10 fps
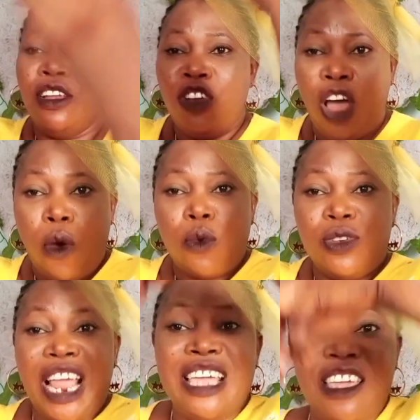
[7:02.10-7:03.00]
No,
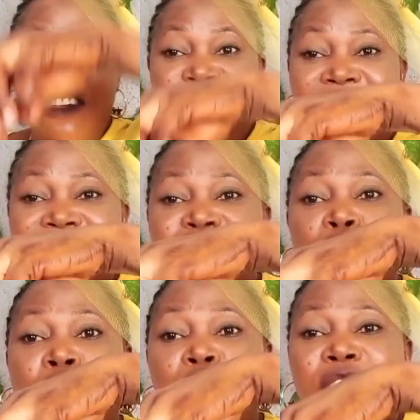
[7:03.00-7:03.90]
the giver
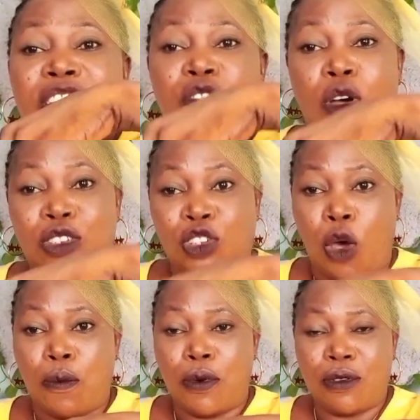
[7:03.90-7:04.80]
is always on
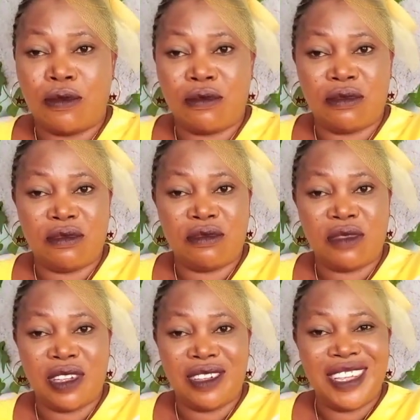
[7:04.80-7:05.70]
top.
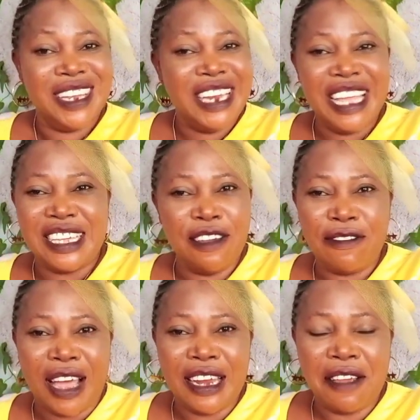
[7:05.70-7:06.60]
The
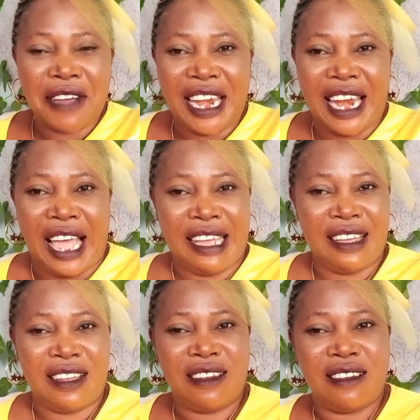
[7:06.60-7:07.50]
giver never lack.
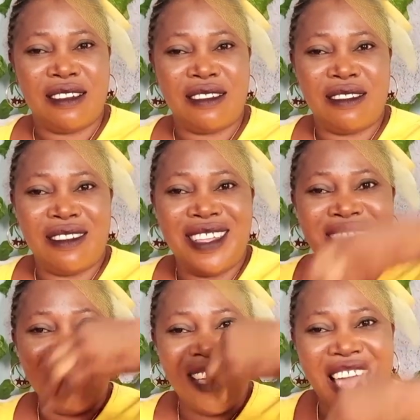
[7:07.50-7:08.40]

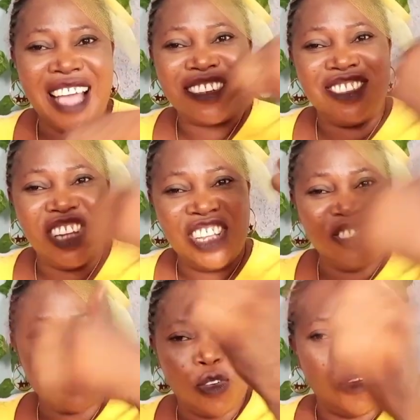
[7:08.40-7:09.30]

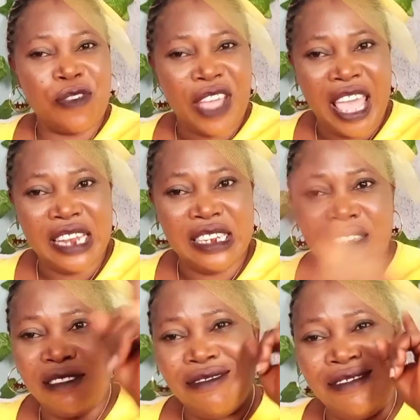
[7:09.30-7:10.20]
Exchange of head.
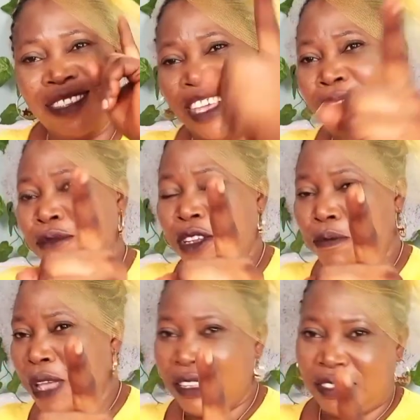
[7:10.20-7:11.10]
Give the
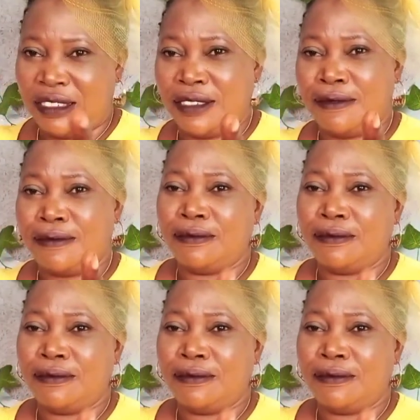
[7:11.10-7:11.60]
best.